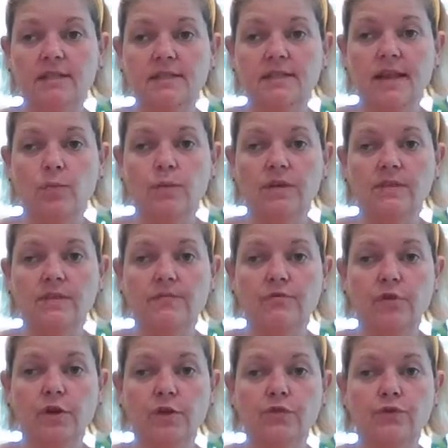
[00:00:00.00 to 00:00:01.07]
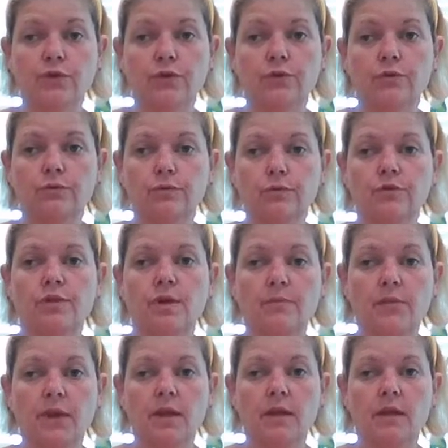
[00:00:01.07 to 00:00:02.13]
and then with some fresh fruit or
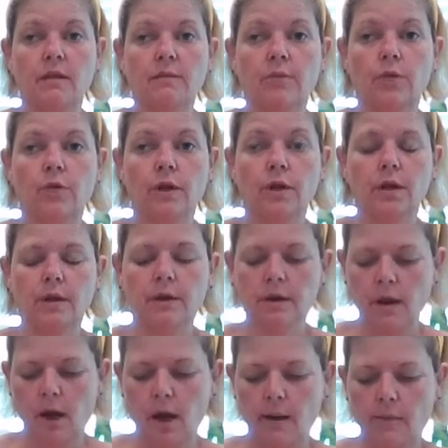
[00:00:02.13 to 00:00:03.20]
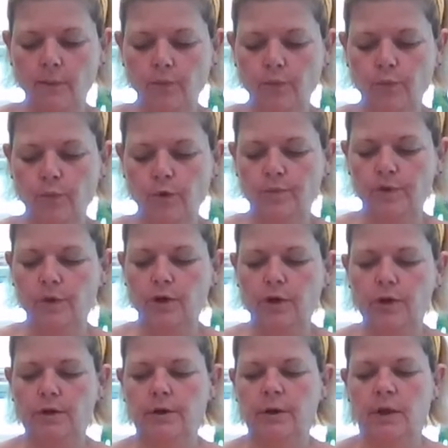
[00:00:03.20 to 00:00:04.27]
something in the morning would be
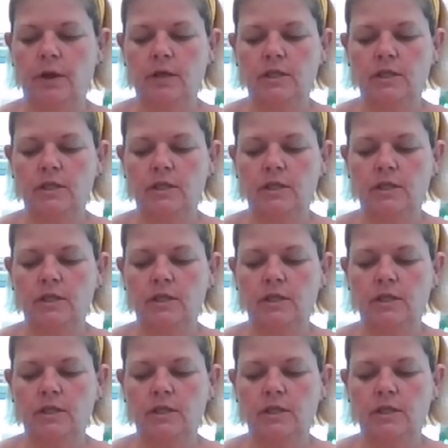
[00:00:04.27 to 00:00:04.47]
good,